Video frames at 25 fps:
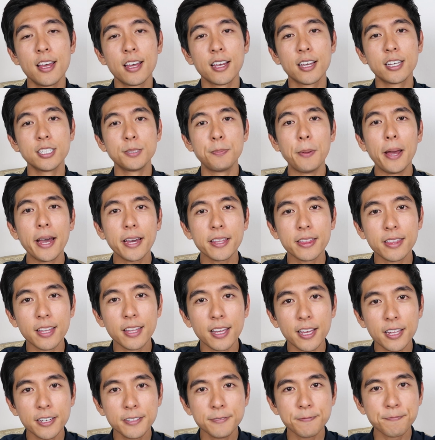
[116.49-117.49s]
Because back
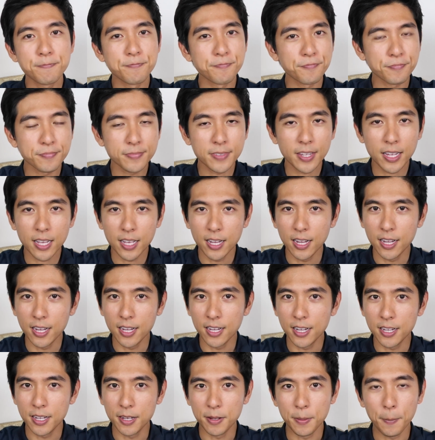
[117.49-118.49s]
then,
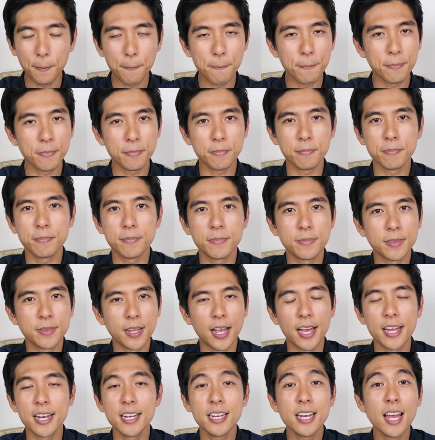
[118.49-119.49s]
I
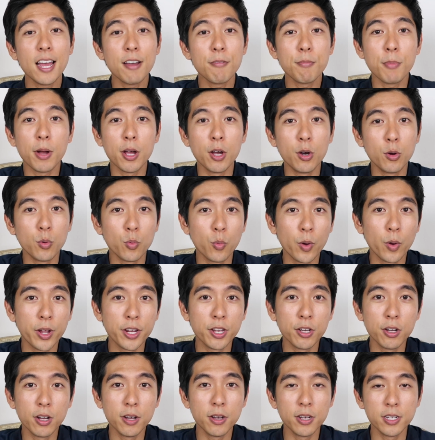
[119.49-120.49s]
didn't have my own
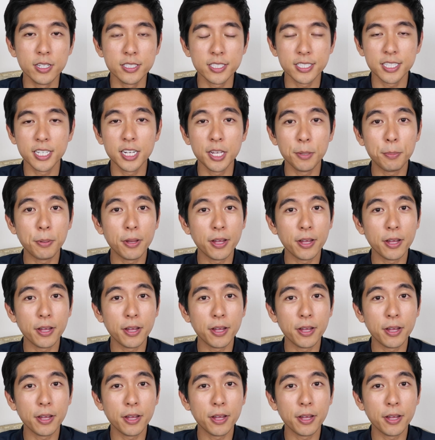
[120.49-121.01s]
radio, CD